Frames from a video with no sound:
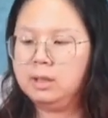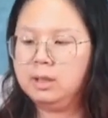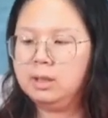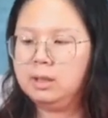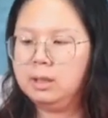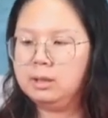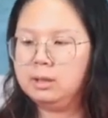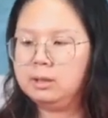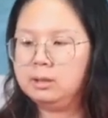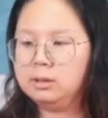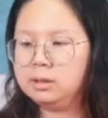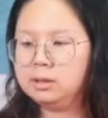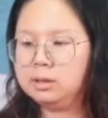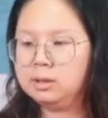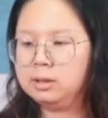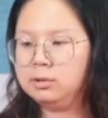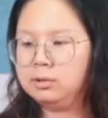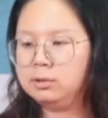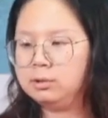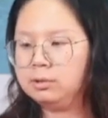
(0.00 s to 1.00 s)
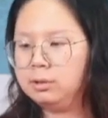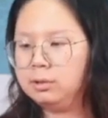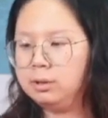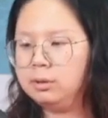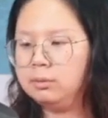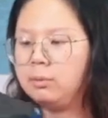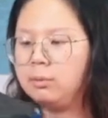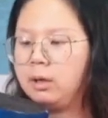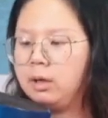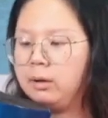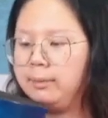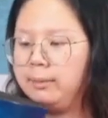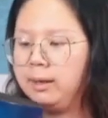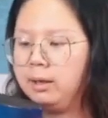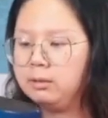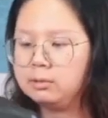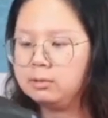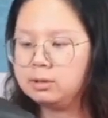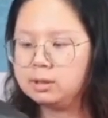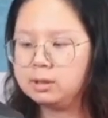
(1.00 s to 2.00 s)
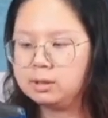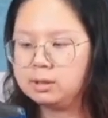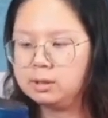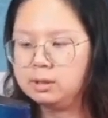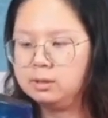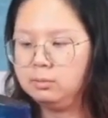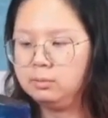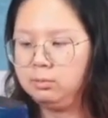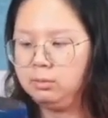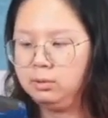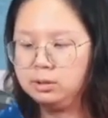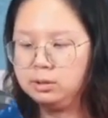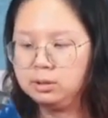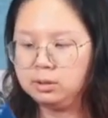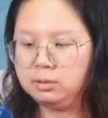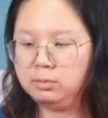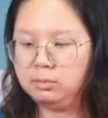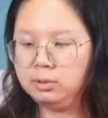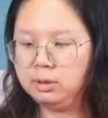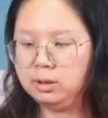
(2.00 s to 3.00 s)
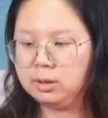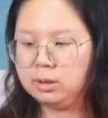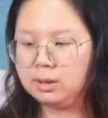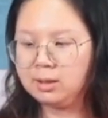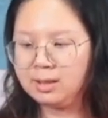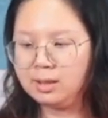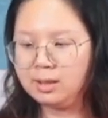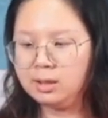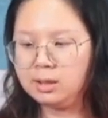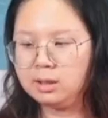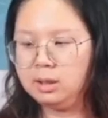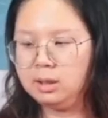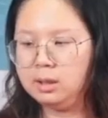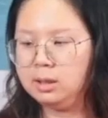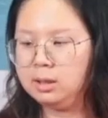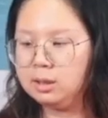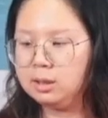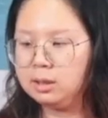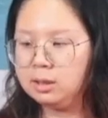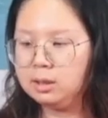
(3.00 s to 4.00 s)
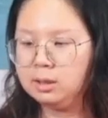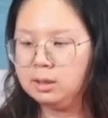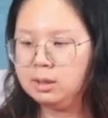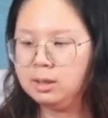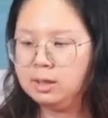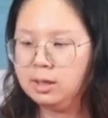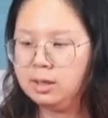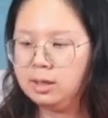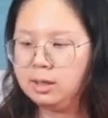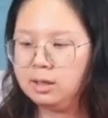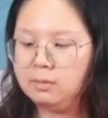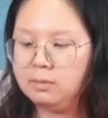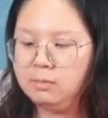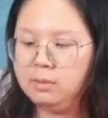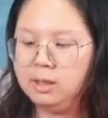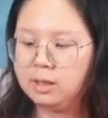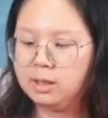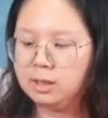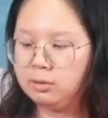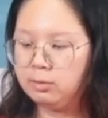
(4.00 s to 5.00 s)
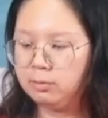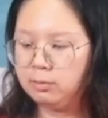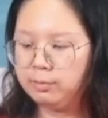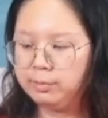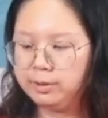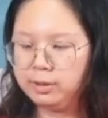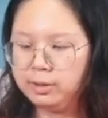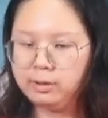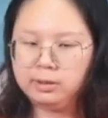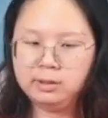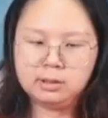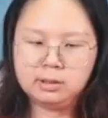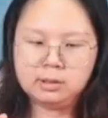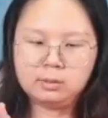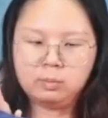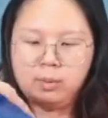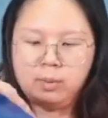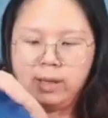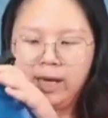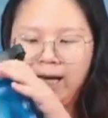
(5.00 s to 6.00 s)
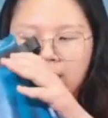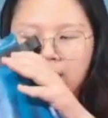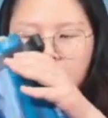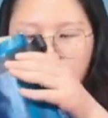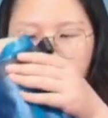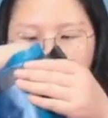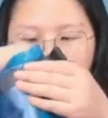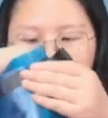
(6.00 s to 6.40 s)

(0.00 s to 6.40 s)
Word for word: and uh, you don't need worry about the water will get in and make your belongings wet.